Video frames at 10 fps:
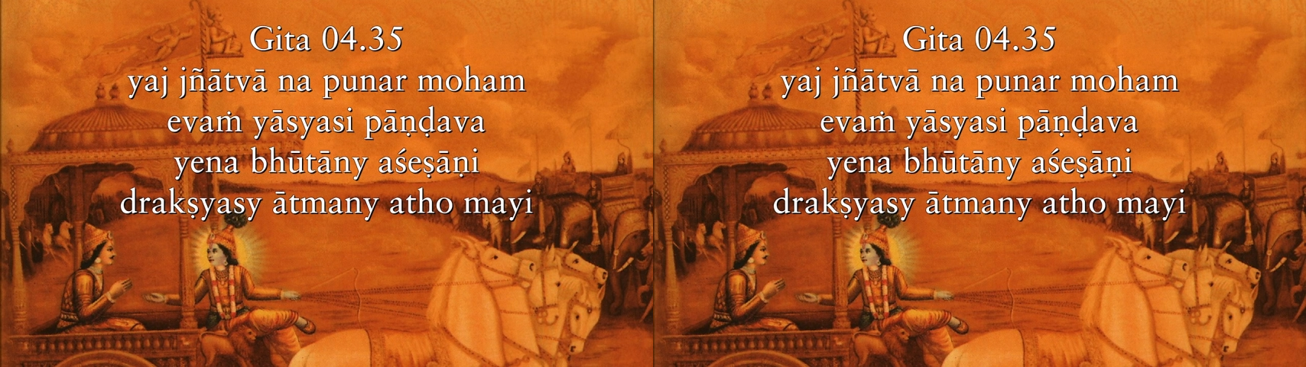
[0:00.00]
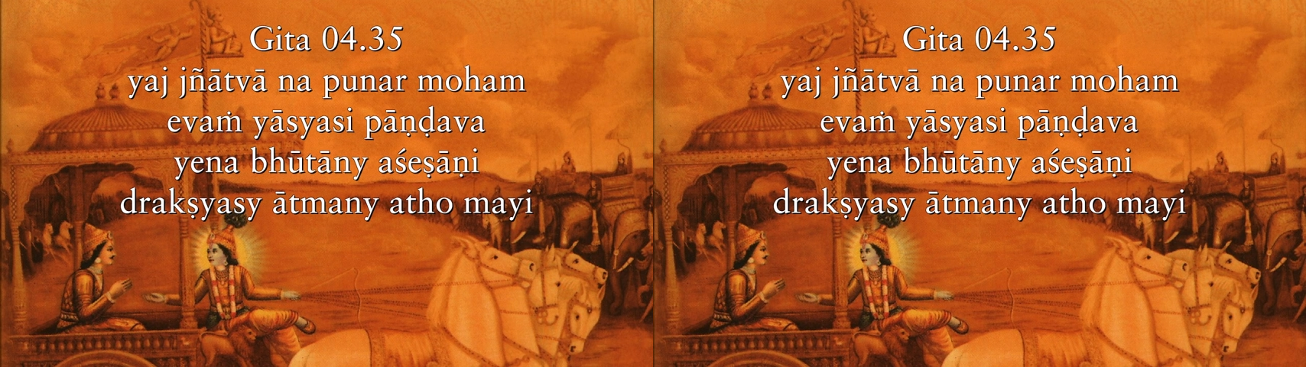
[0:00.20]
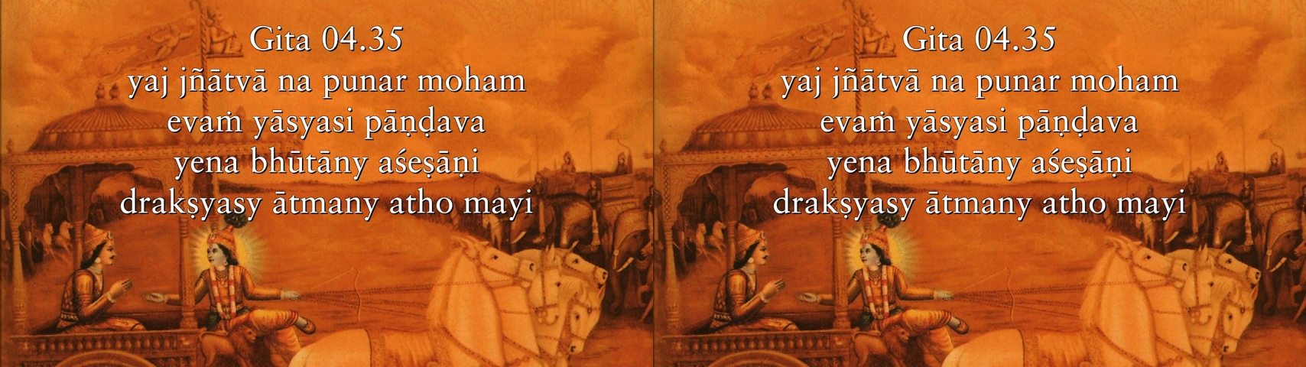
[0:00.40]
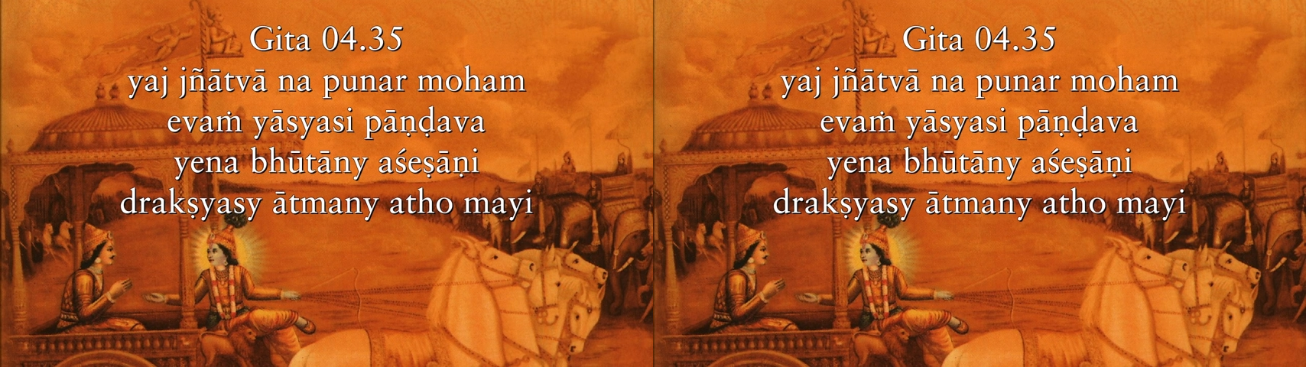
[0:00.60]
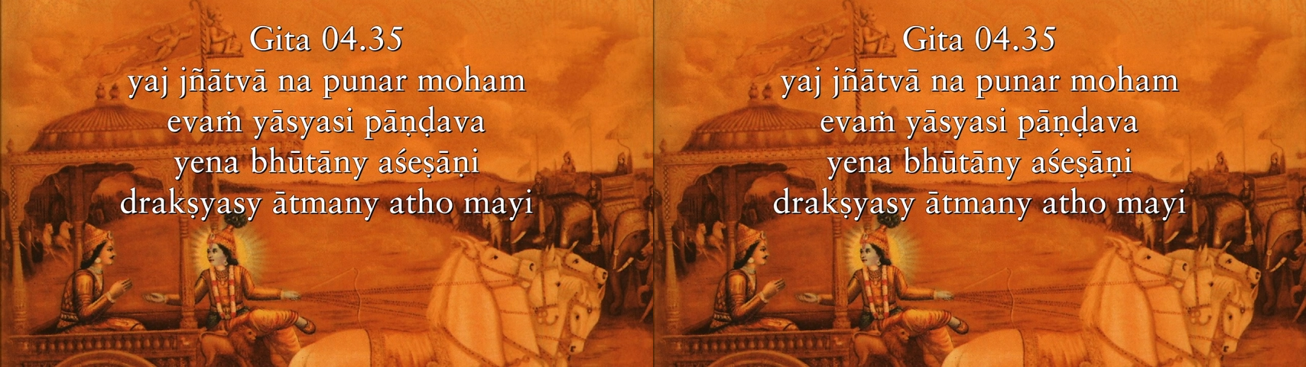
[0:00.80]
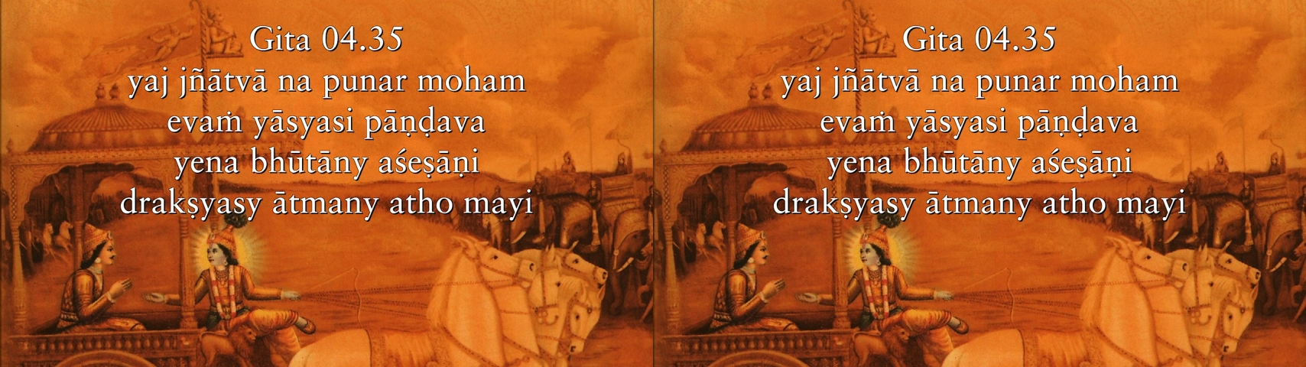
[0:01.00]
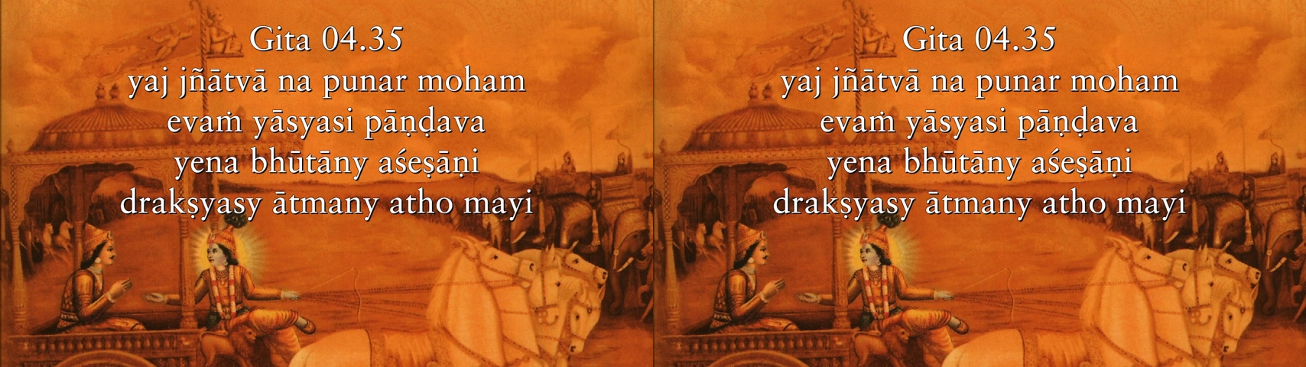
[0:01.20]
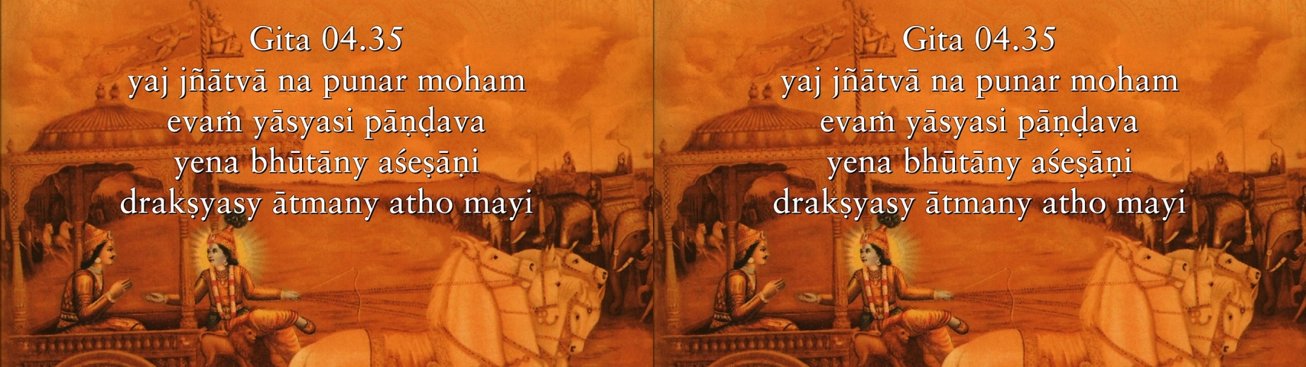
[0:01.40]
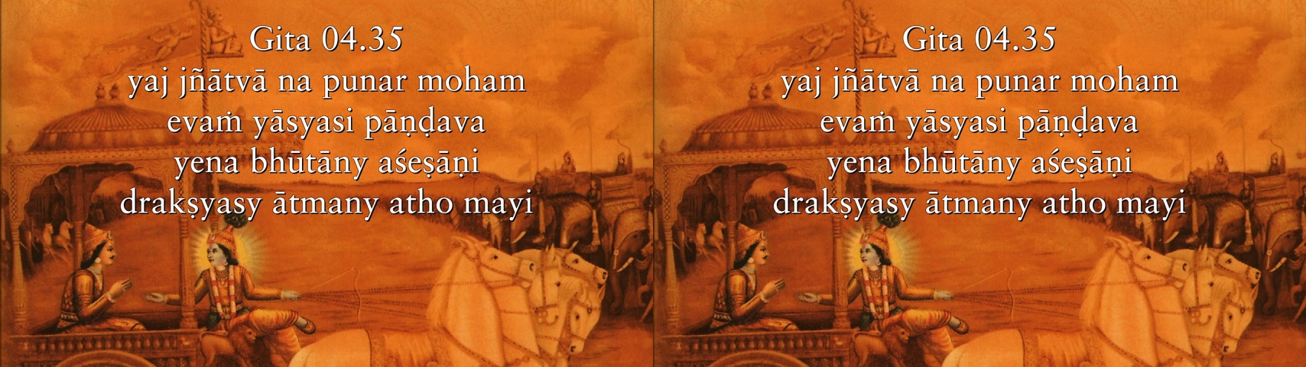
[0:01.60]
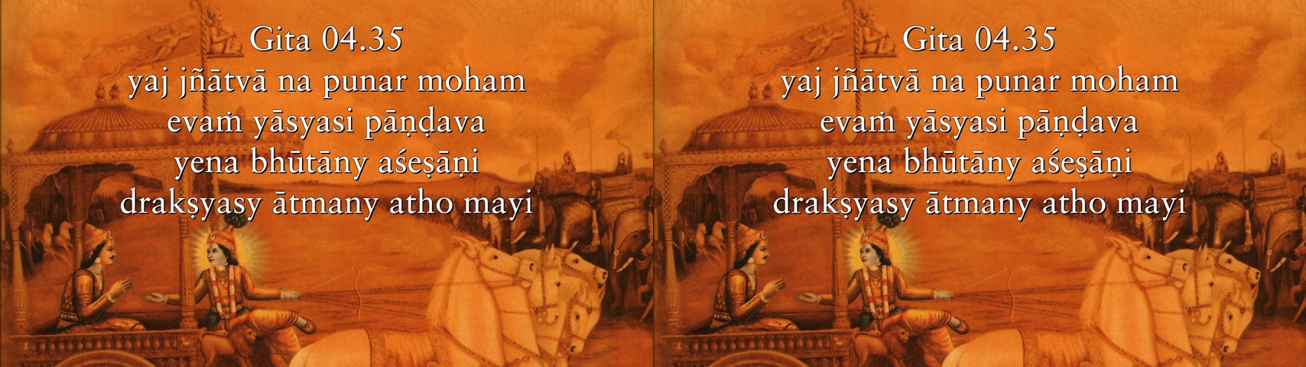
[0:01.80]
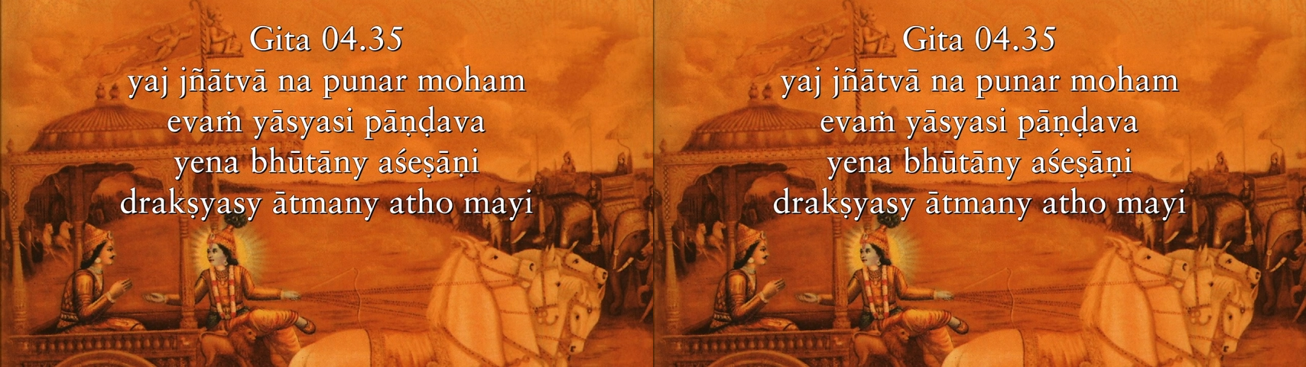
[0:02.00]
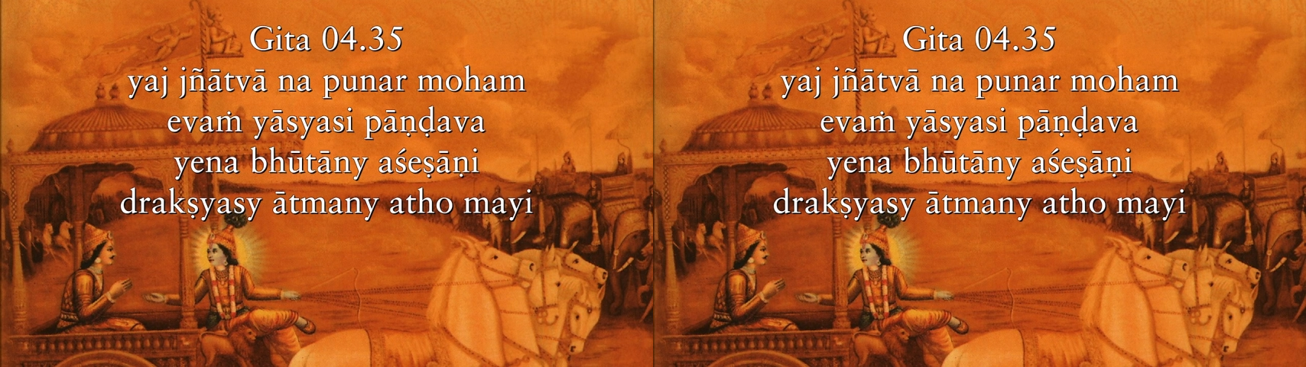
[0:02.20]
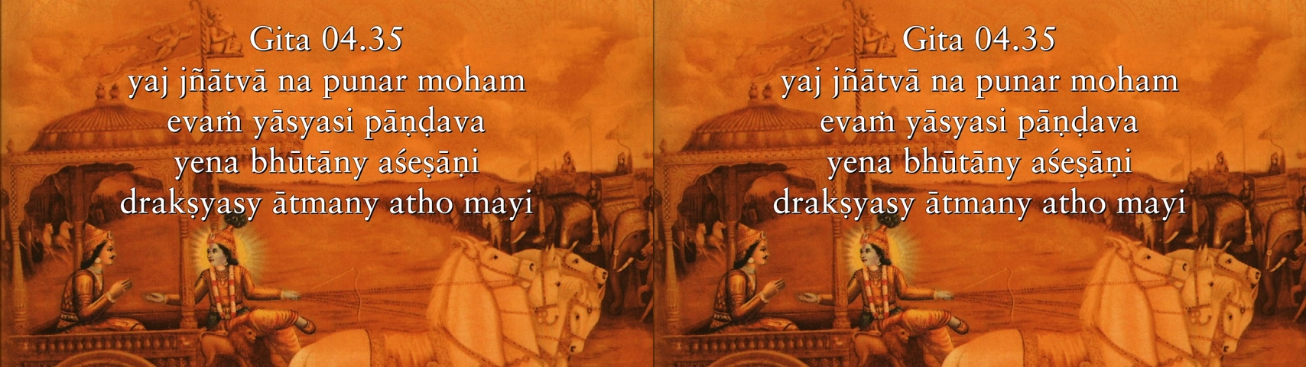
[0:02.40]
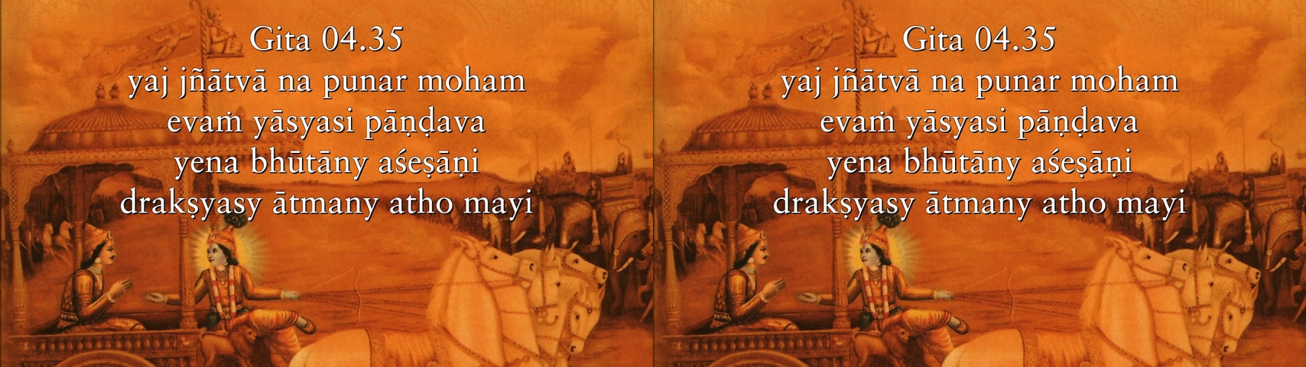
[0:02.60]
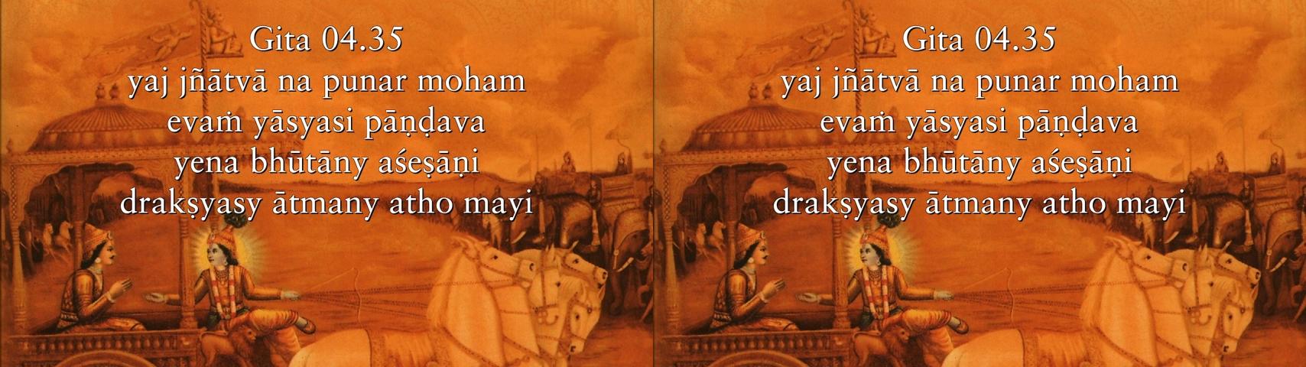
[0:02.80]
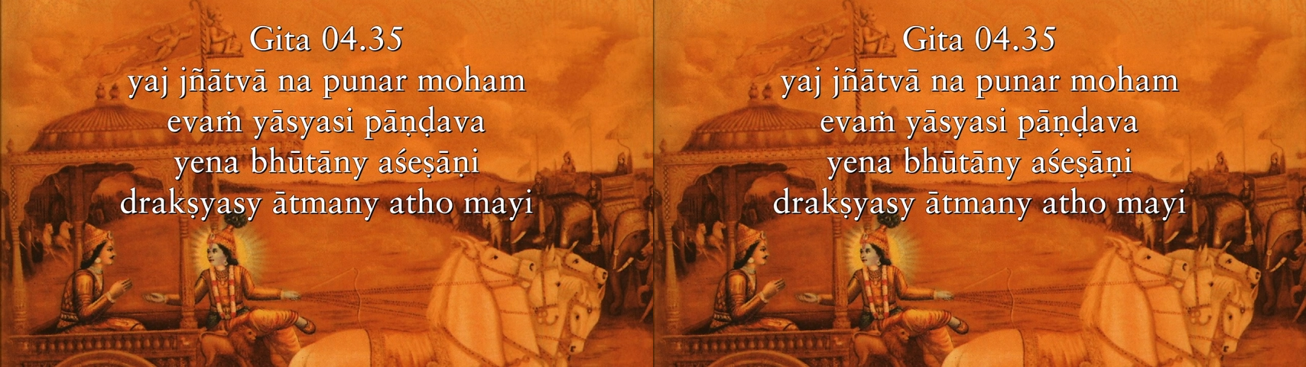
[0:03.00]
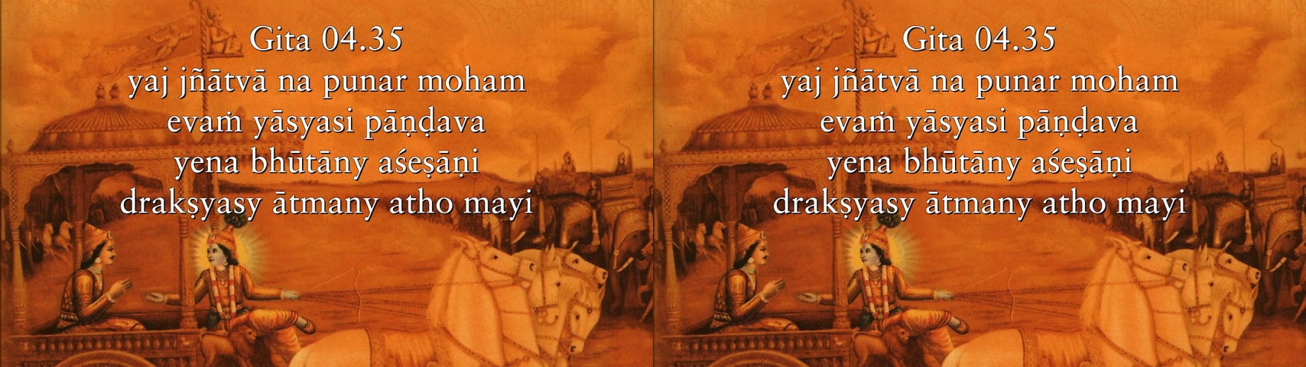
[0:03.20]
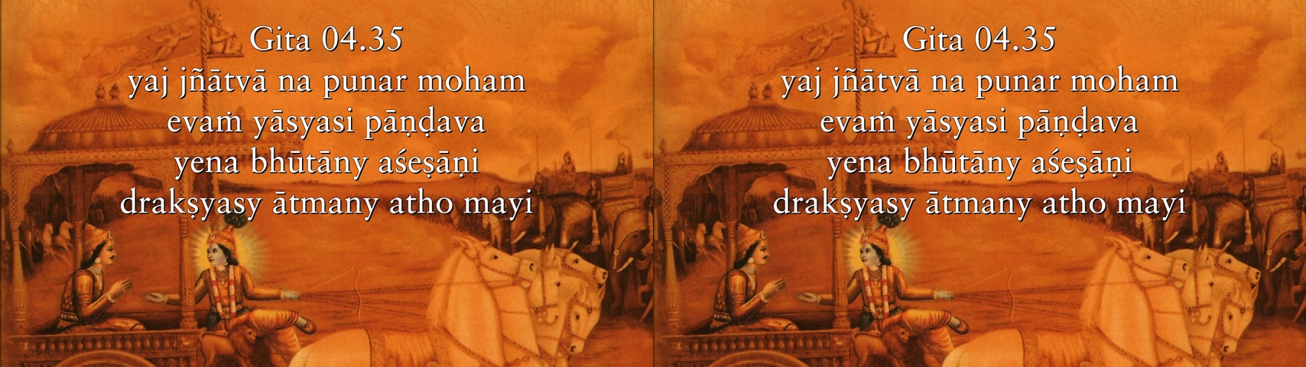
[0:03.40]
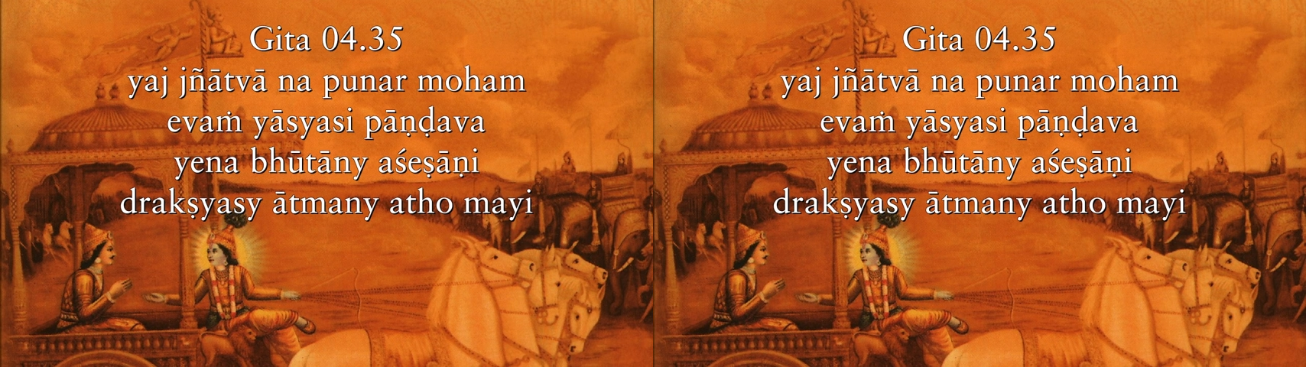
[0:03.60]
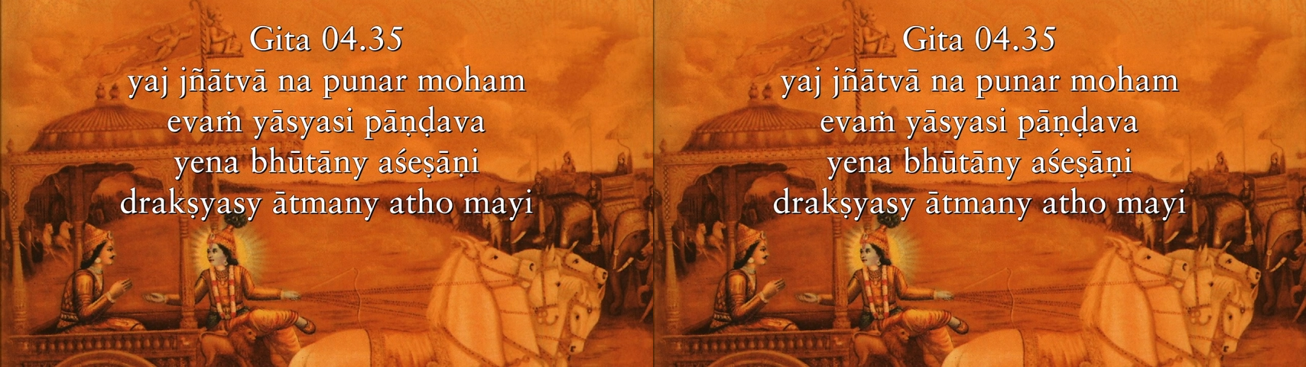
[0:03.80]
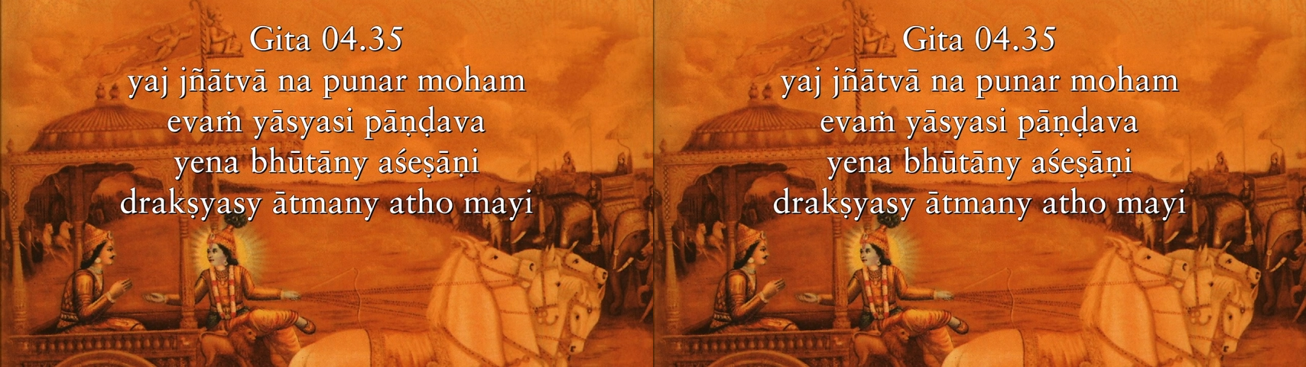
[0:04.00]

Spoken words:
Nobody's mouth can be seen.